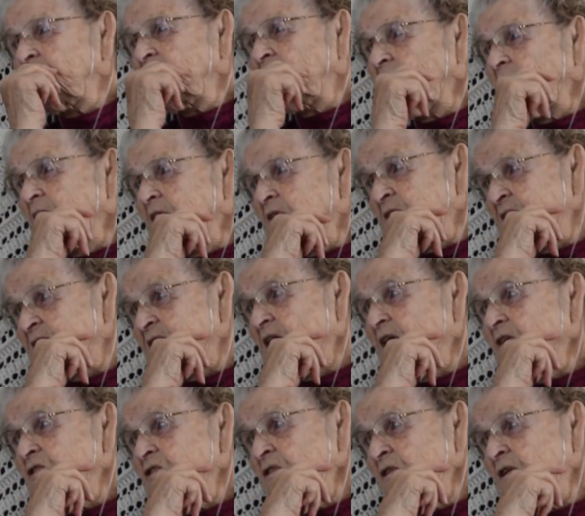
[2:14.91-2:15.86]
Lillian
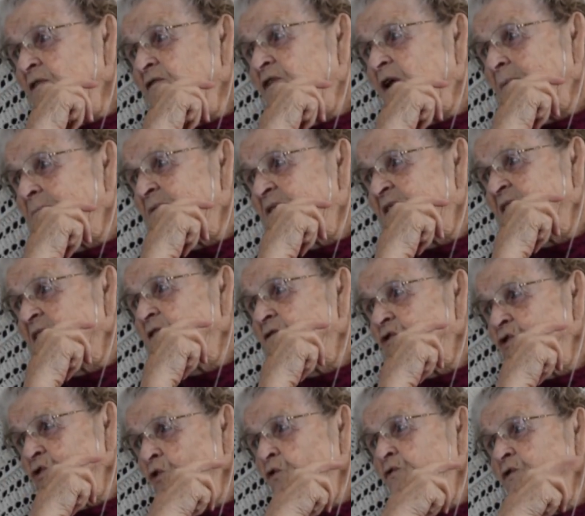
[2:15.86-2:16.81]
Sargent lived
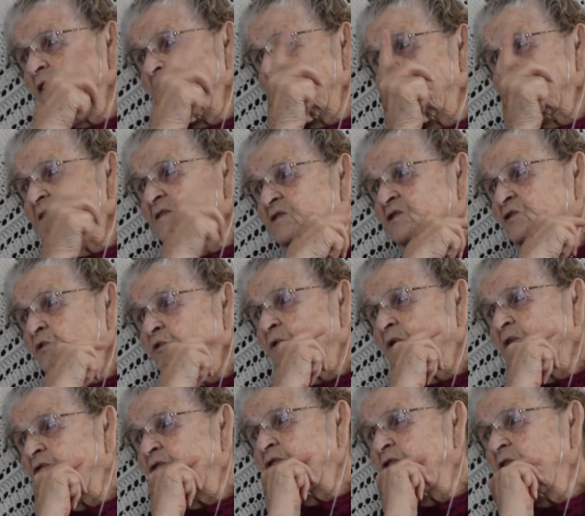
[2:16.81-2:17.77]
upstairs over that
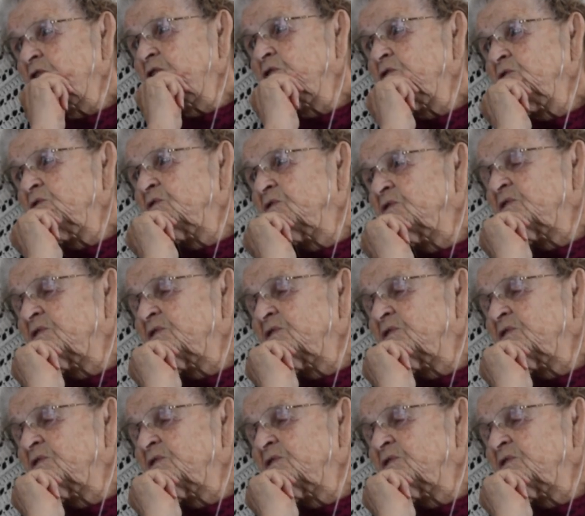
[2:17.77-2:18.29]
store for years.